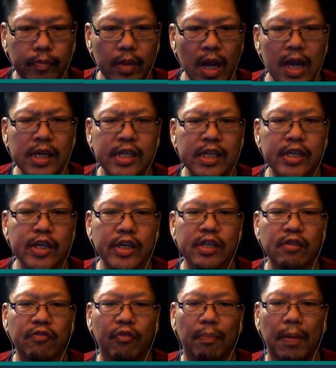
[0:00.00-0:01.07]
Any
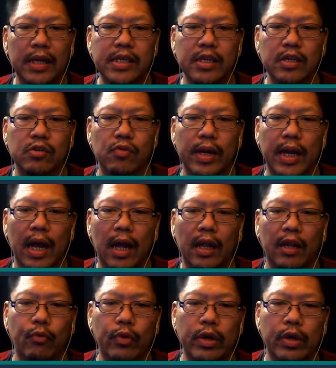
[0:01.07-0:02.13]
suggestions for plants in a
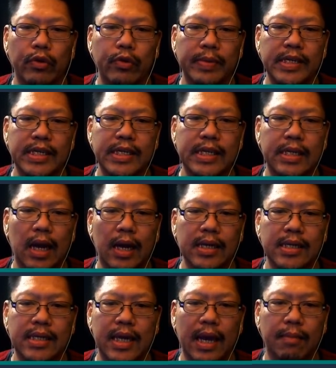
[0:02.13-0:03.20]
20-gallon Uigumi
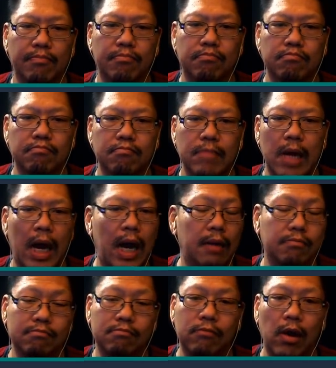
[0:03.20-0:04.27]
scape?
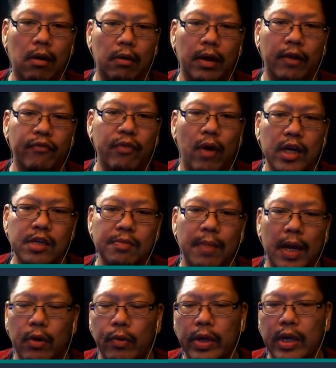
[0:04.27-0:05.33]
Well, if you watch
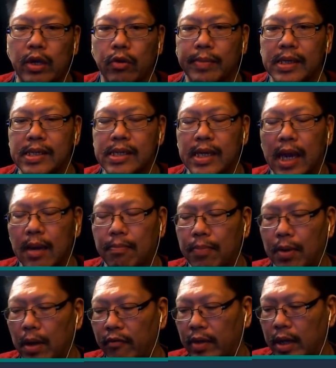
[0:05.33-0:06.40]
my Uigumi scape
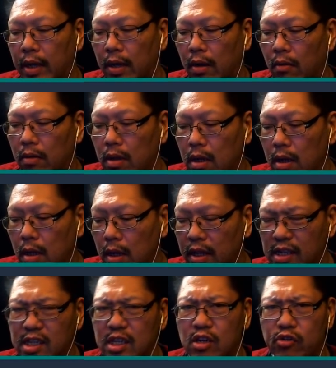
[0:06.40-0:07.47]
video,
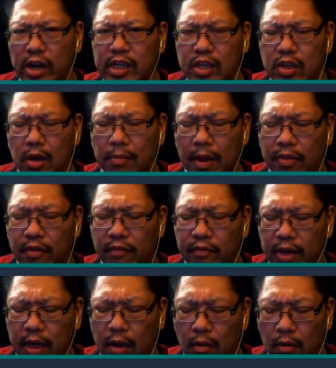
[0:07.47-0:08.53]
it's the dry start method
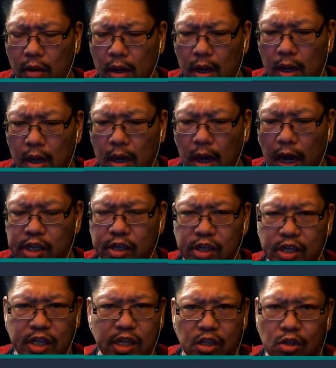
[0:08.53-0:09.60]
video. I should
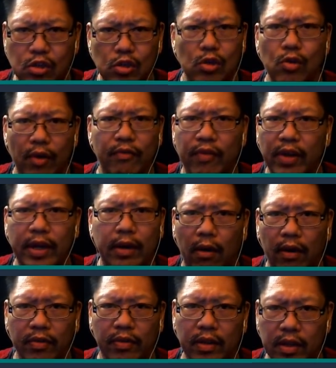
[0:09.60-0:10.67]
just do a video
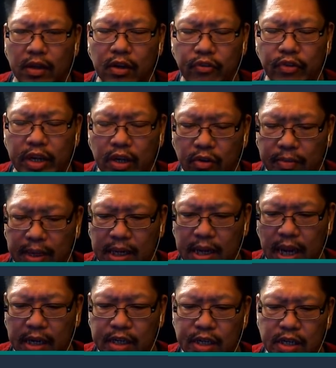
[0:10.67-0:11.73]
on the Uigumi
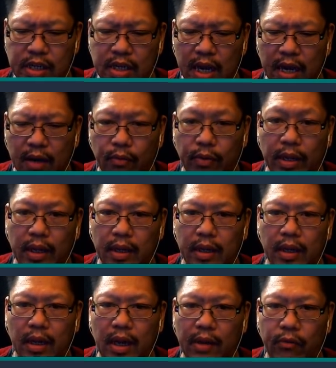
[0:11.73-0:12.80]
tank, just kind of
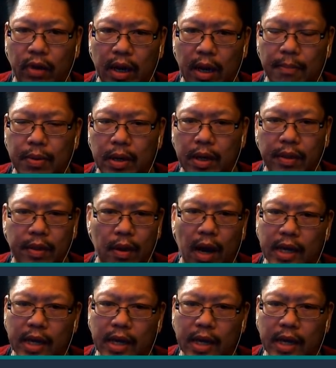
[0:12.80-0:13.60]
reiterate what I put in there.